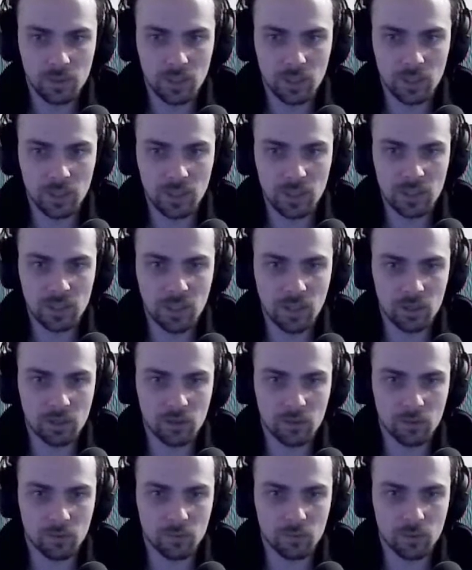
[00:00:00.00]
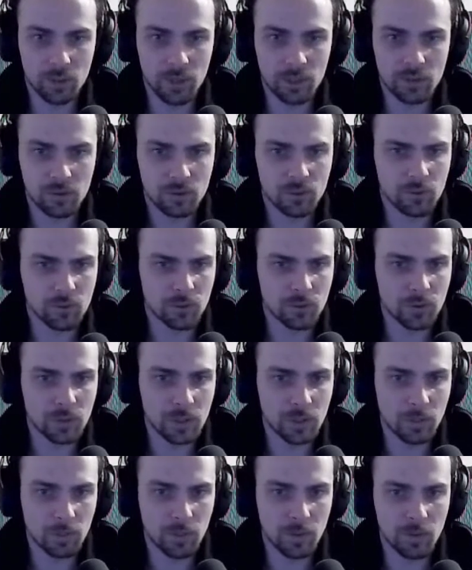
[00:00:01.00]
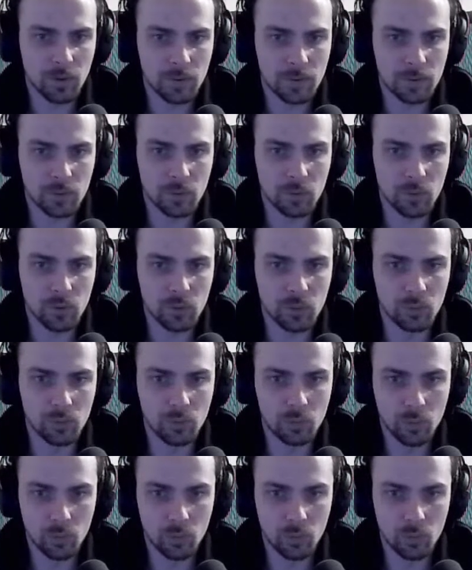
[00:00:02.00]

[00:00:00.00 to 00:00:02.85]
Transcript: In this case, the right choice can perhaps provide